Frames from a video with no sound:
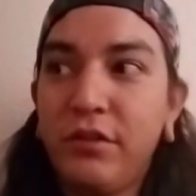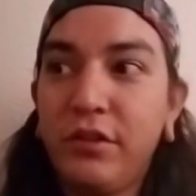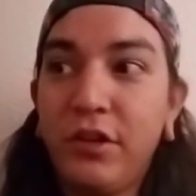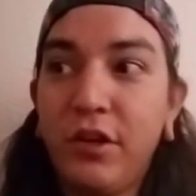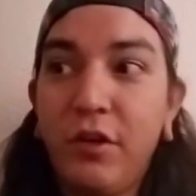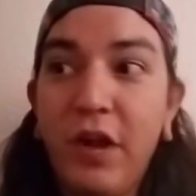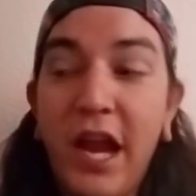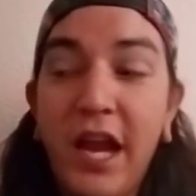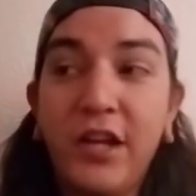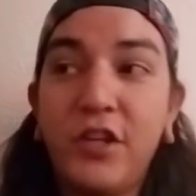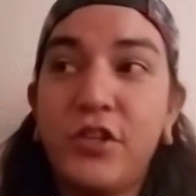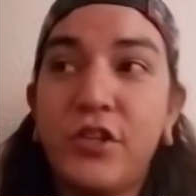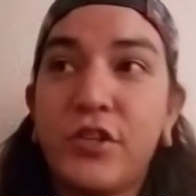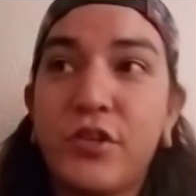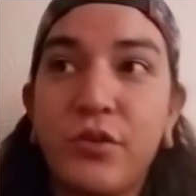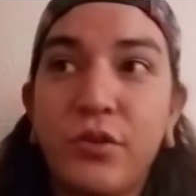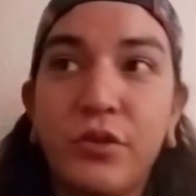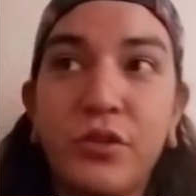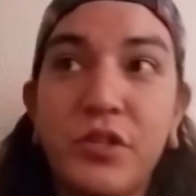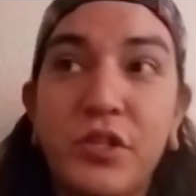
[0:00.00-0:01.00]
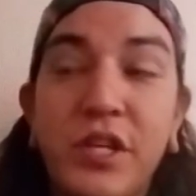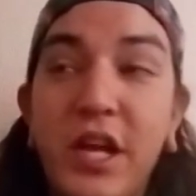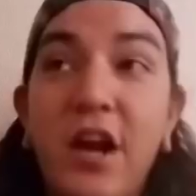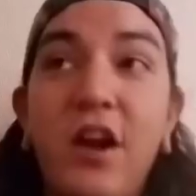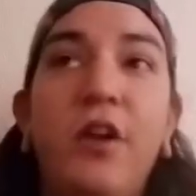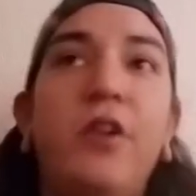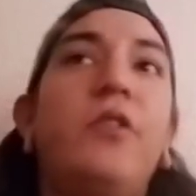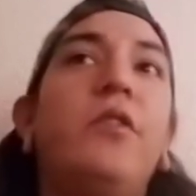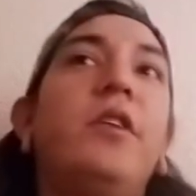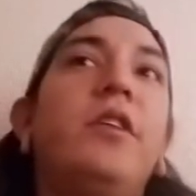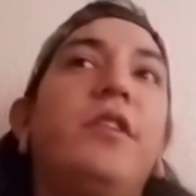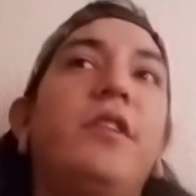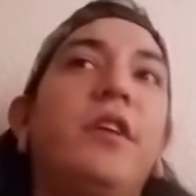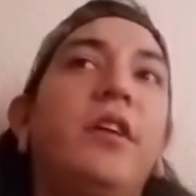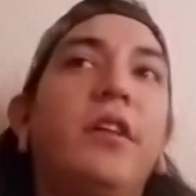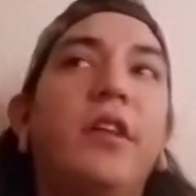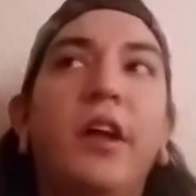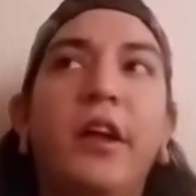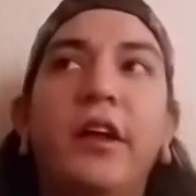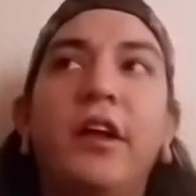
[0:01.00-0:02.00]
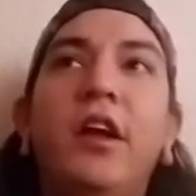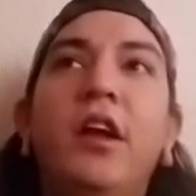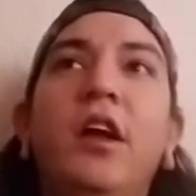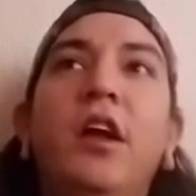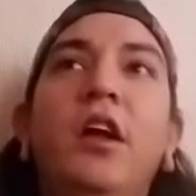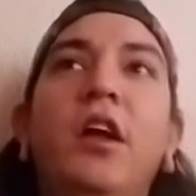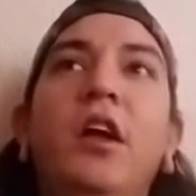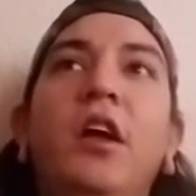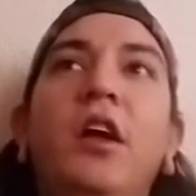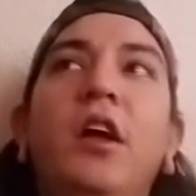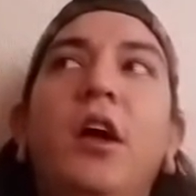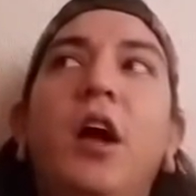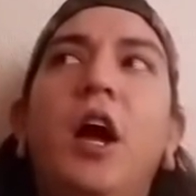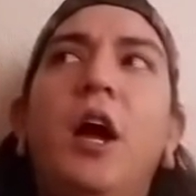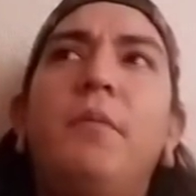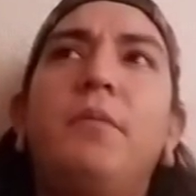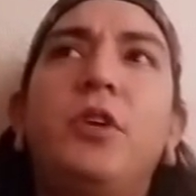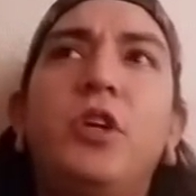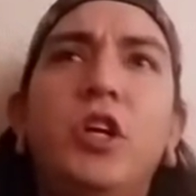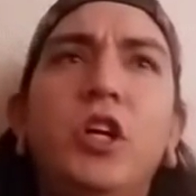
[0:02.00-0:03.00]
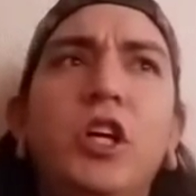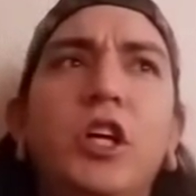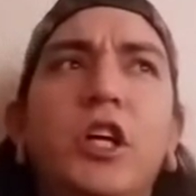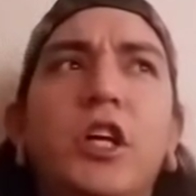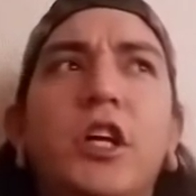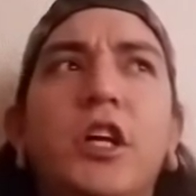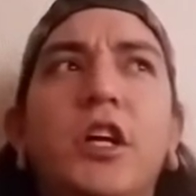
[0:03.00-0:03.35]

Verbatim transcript: you know, anxious or scared or anything. Like I'm good.